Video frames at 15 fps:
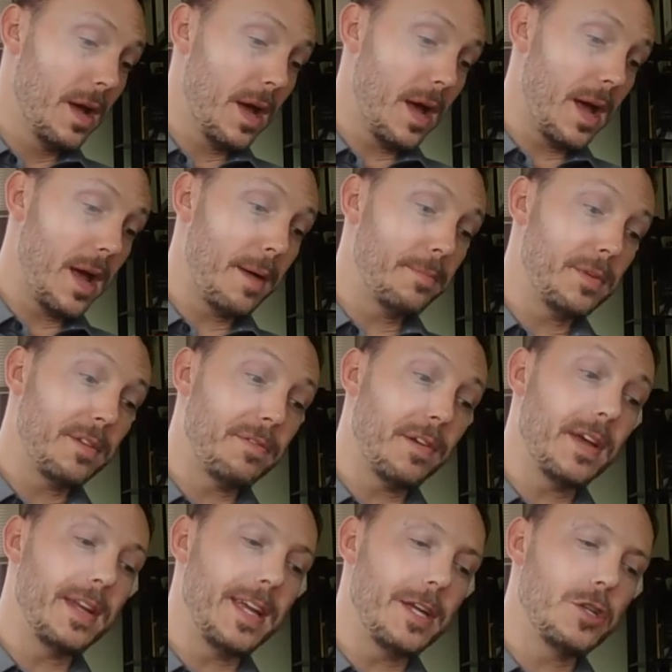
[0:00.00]
Um,
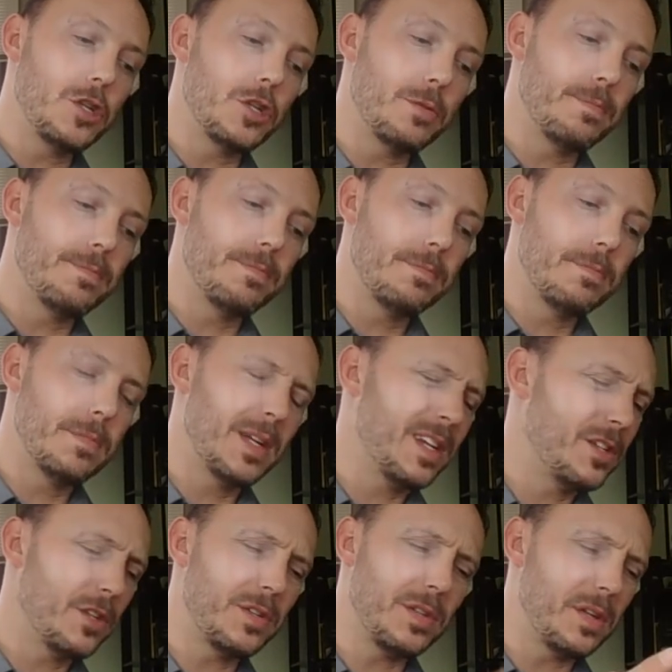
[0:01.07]
define each. I
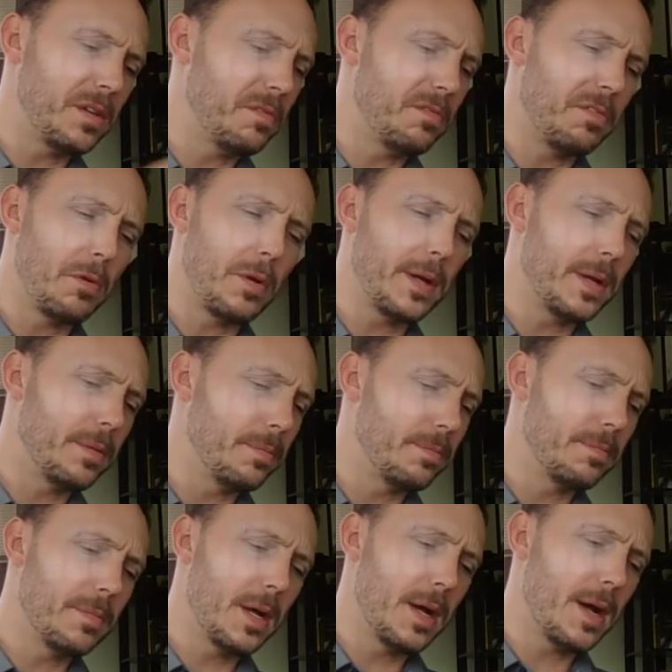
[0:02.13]
just did for you.
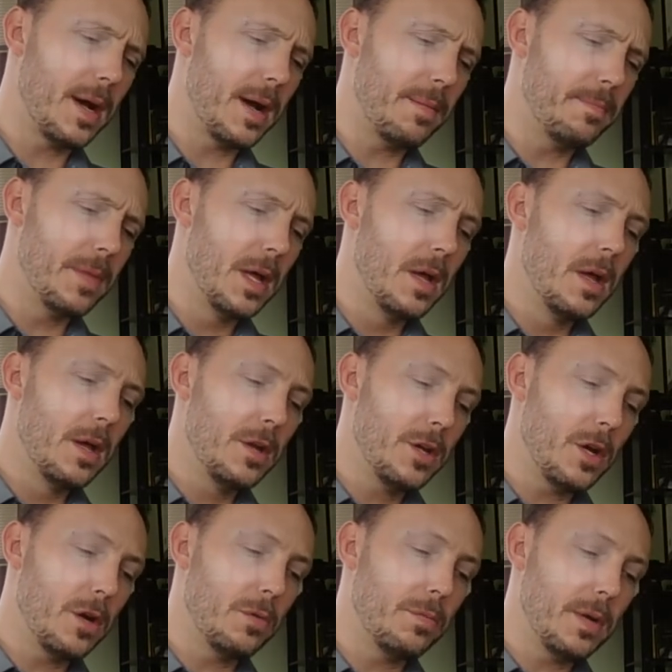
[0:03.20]
Um,
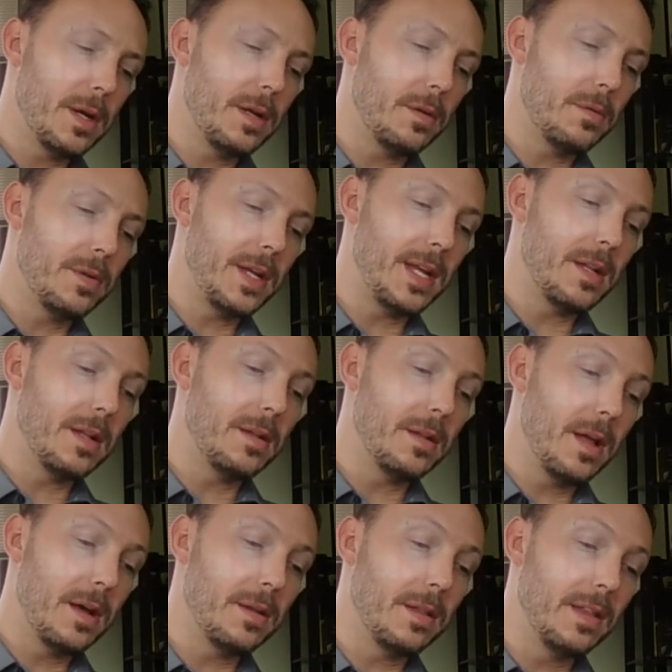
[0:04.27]
I don't need
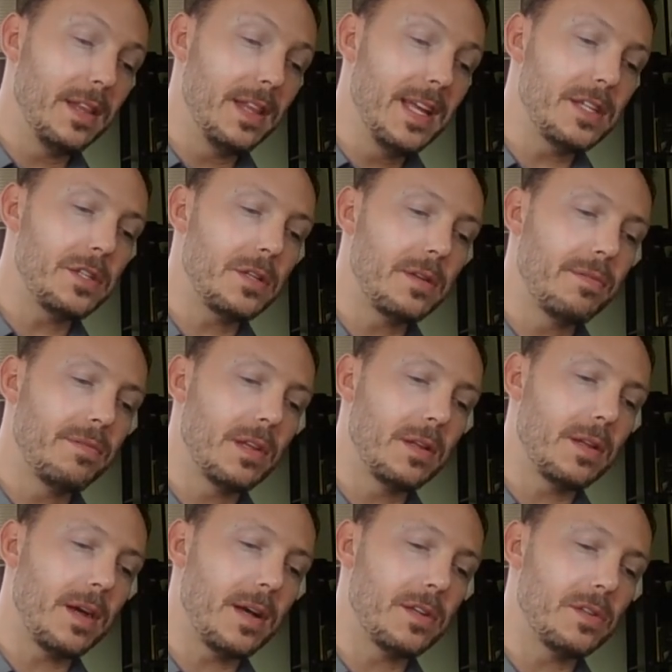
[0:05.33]
a, a, list of the
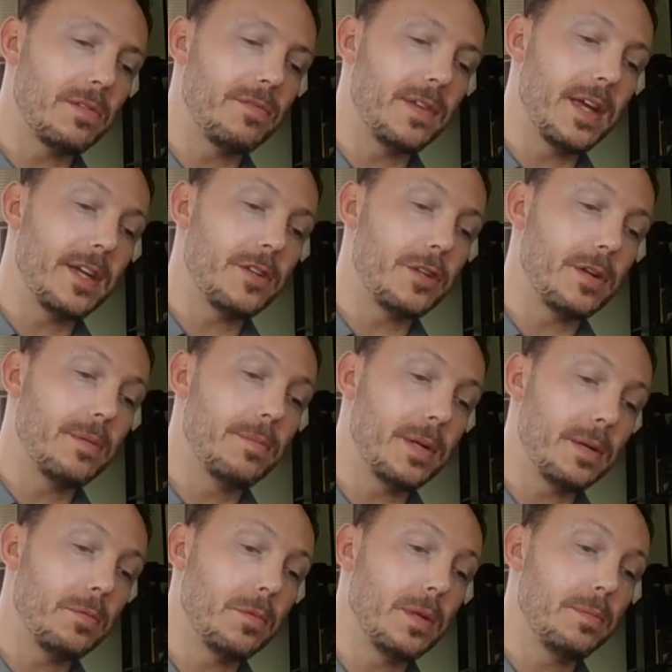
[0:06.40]
laws of nature, but
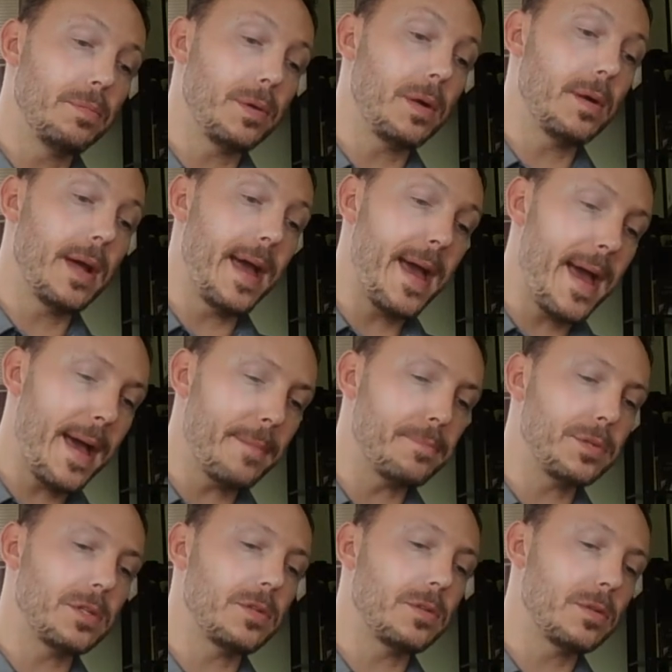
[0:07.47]
it would
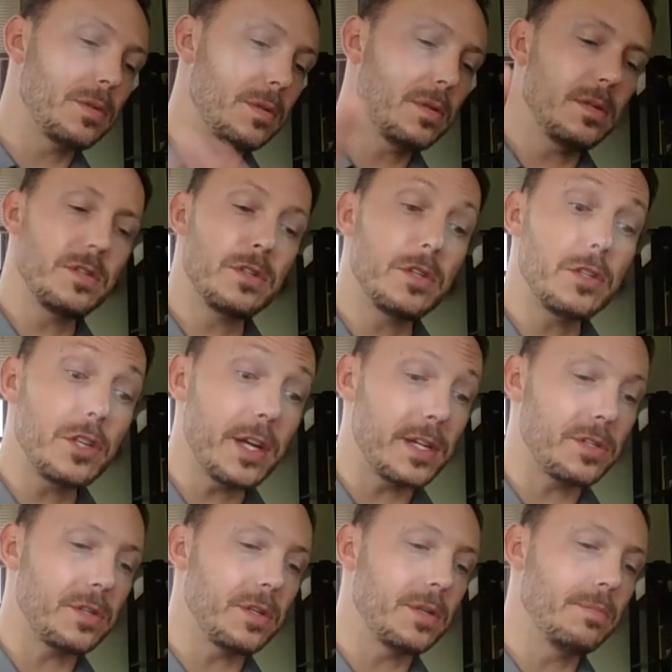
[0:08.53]
perhaps
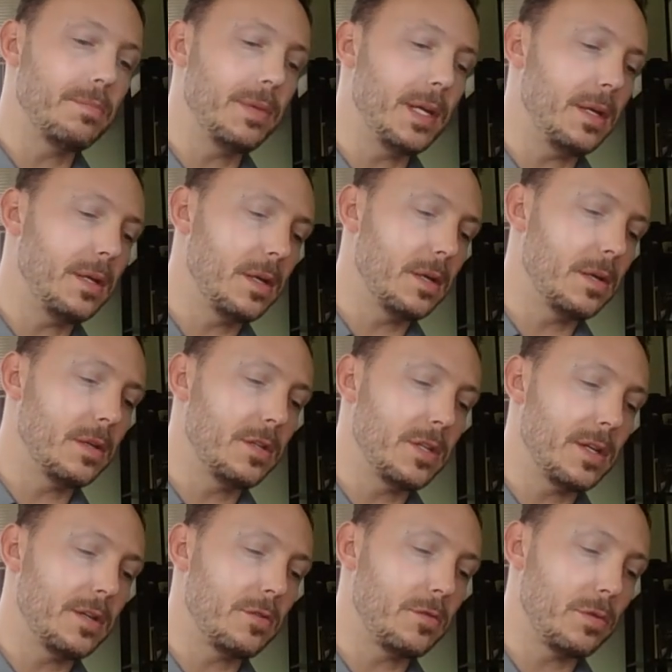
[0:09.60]
suggest it be good
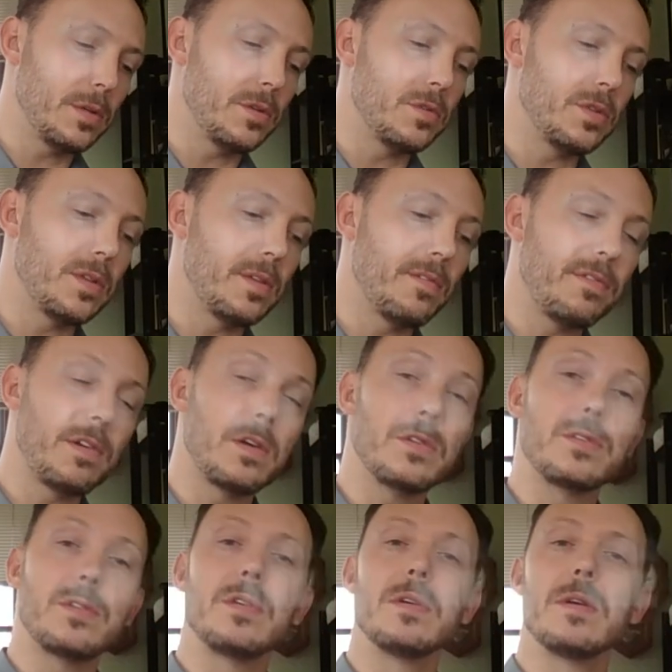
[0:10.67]
to introduce the
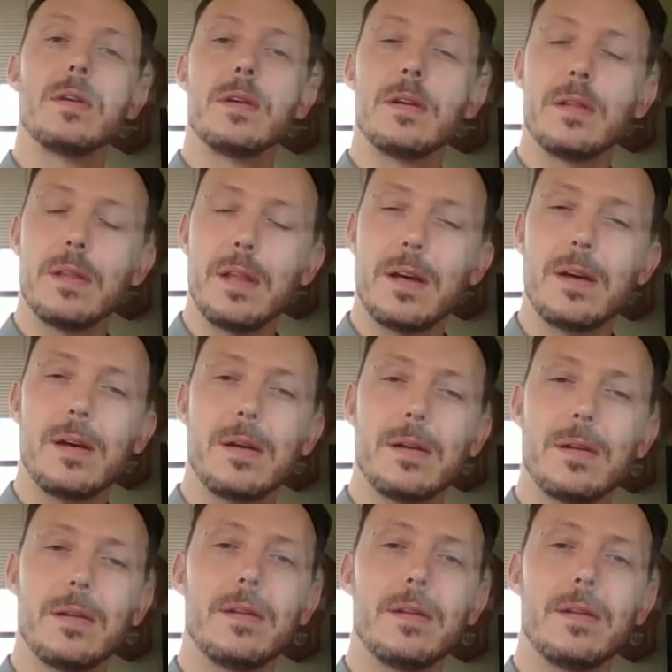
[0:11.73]
first law.